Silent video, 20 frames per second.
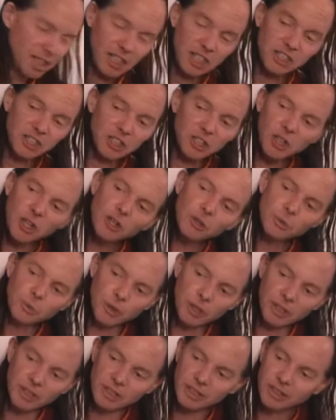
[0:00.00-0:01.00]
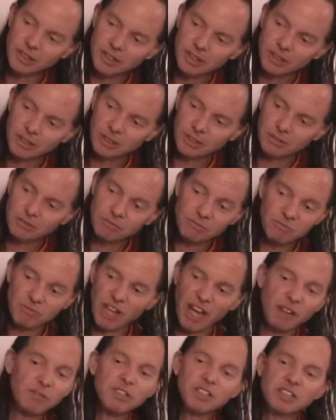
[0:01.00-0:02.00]
is a code word
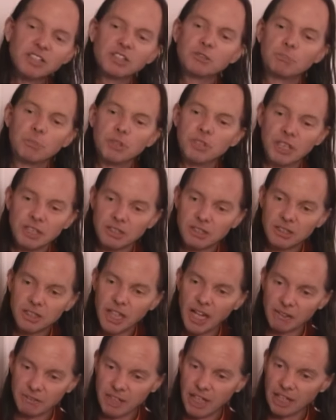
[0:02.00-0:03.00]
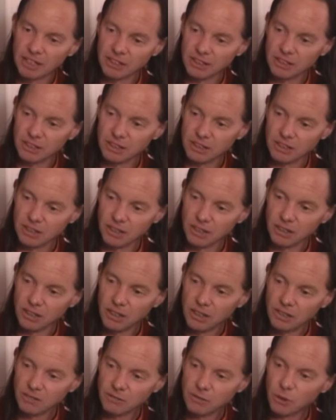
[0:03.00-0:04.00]
ever since Buddha, two and a half thousand years ago,
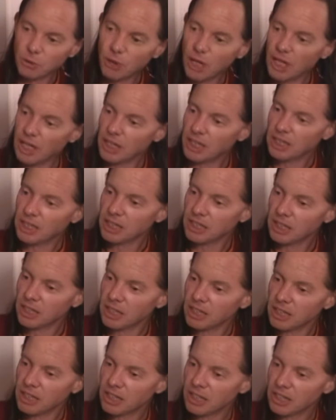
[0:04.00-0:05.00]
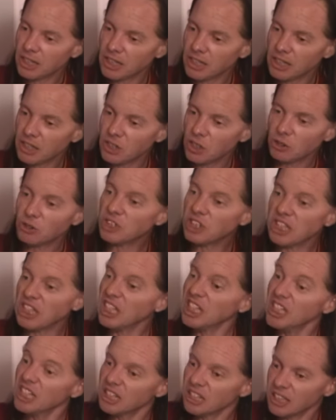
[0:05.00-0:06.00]
for what? Don't see
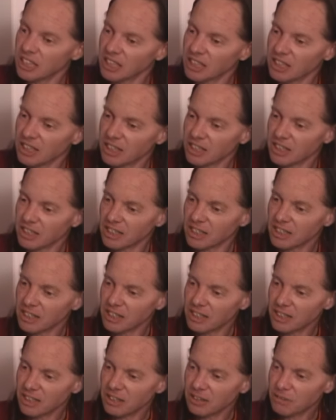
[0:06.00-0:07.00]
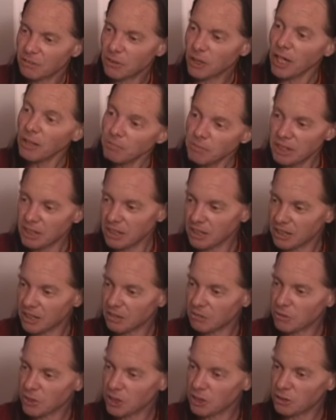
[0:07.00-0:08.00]
anything. For
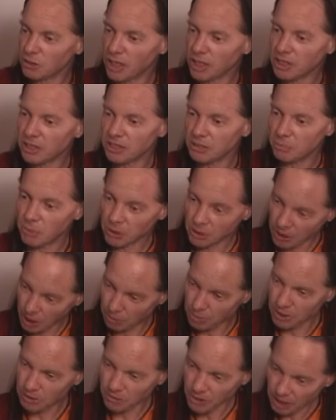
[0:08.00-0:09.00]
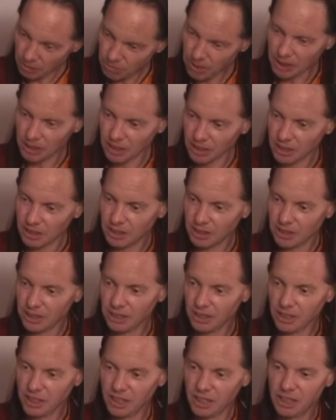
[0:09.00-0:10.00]
emptiness, for the direct perception of emptiness.
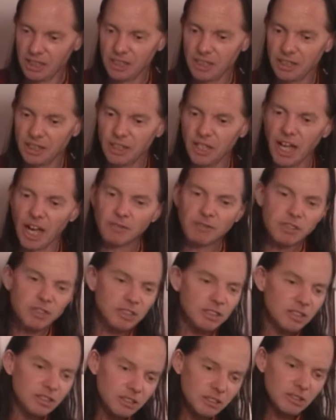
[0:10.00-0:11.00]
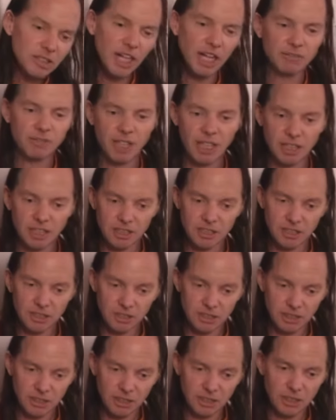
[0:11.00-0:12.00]
Okay, ever since two and a half thousand
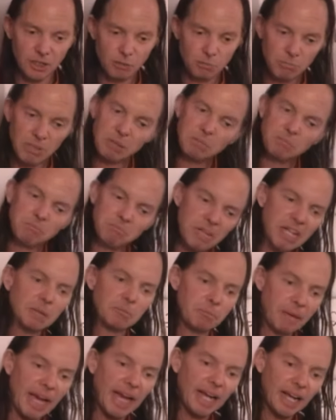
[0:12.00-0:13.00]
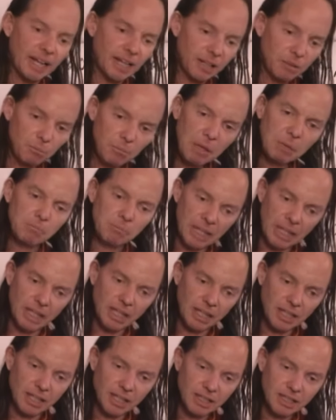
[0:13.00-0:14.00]
years ago, mi me, mi mi,
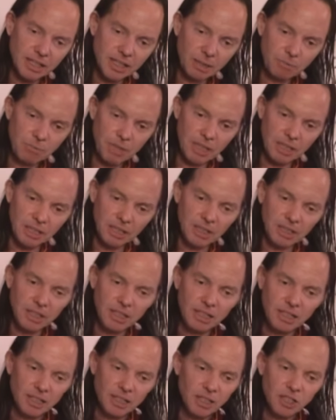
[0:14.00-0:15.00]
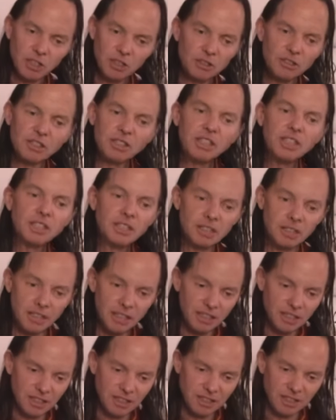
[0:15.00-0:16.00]
same thing. You don't see
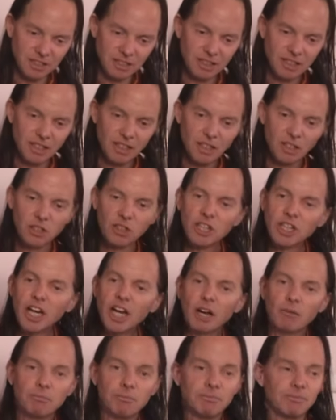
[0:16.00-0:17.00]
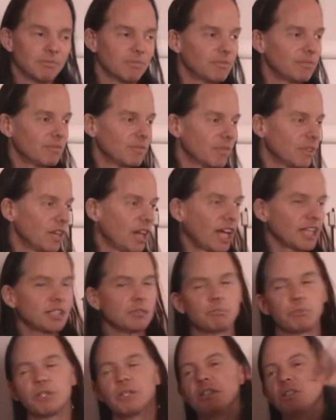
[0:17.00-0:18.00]
anything. Look up.
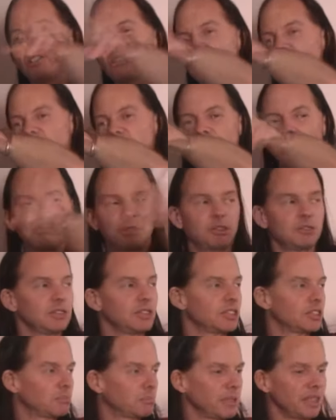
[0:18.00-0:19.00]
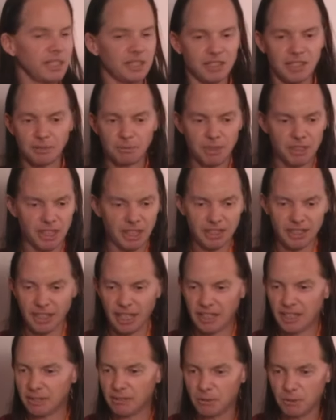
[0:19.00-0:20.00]
Lots of birds travel between the spring and somewhere down
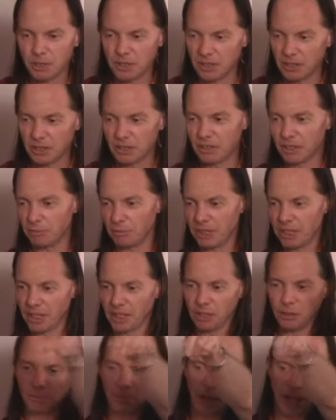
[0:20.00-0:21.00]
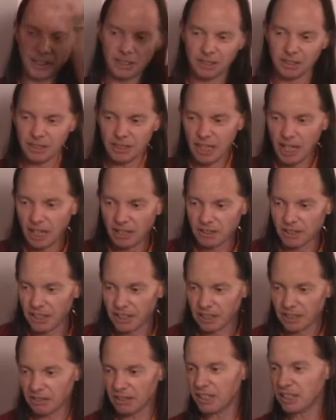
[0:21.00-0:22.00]
there. I never know where they're going, but they go by this house
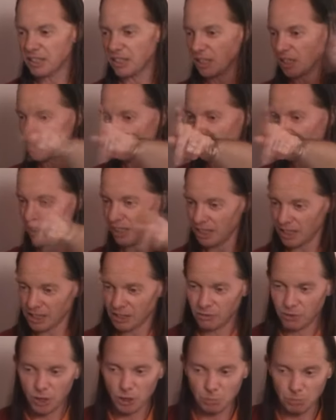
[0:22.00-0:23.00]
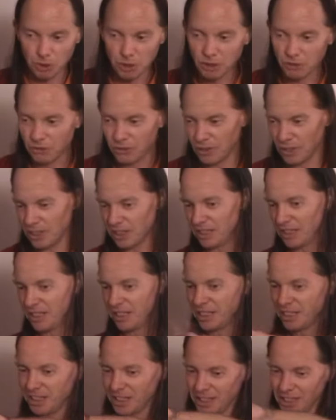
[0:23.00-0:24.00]
like crazy all day long. It's very beautiful.
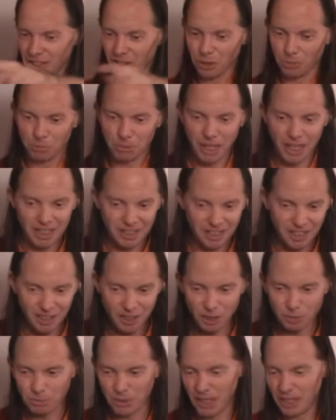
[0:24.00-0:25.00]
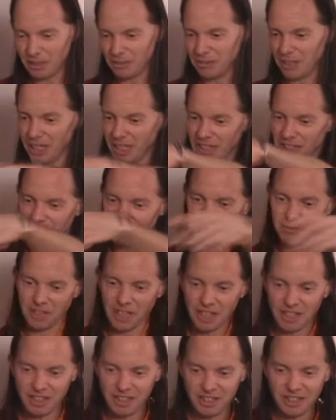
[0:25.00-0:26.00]
You know, bright yellow, bright white,
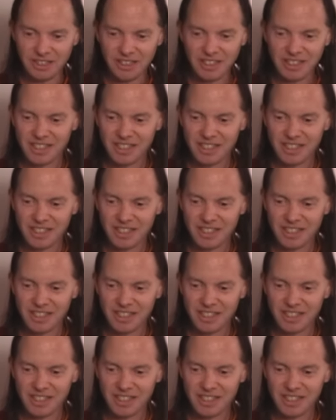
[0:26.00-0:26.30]
red.